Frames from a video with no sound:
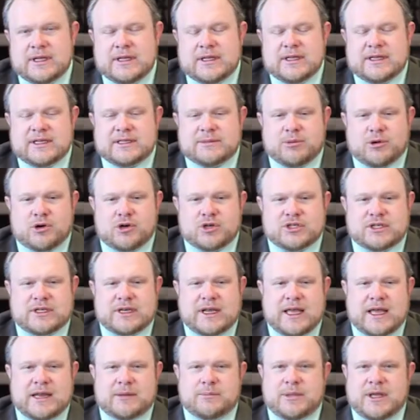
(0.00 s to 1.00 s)
This person
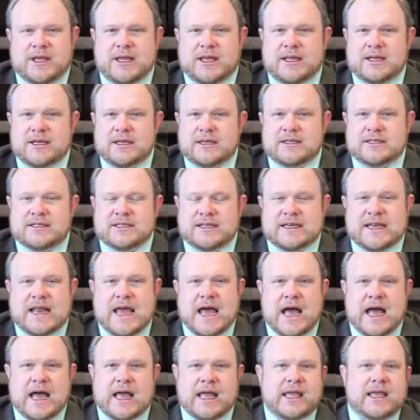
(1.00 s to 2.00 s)
had been
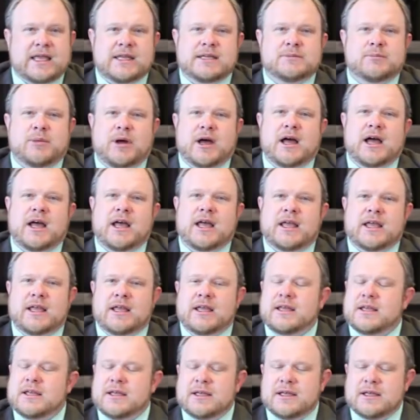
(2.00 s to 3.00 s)
denied
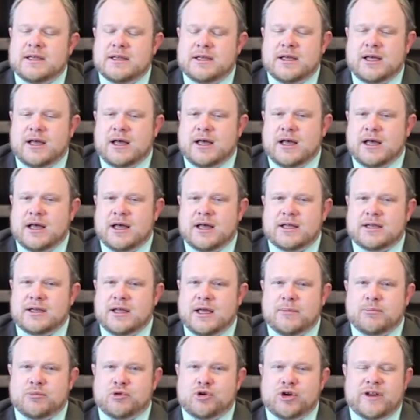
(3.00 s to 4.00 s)
by
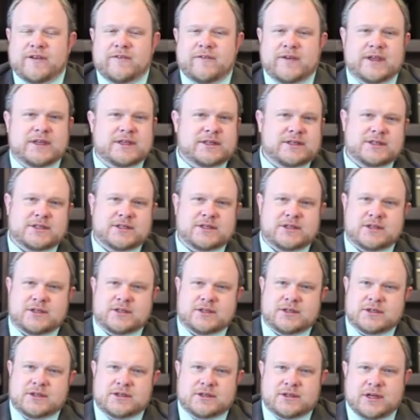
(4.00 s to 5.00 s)
a previous
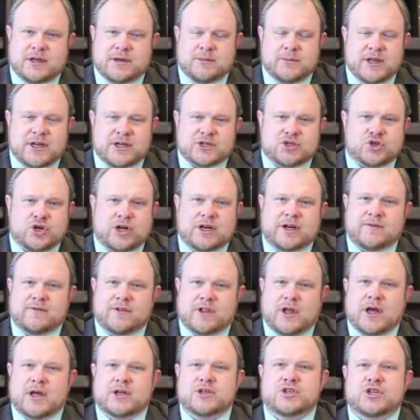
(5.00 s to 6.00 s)
administrative
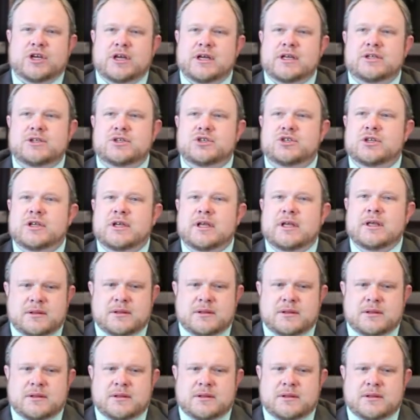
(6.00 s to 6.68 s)
law judge.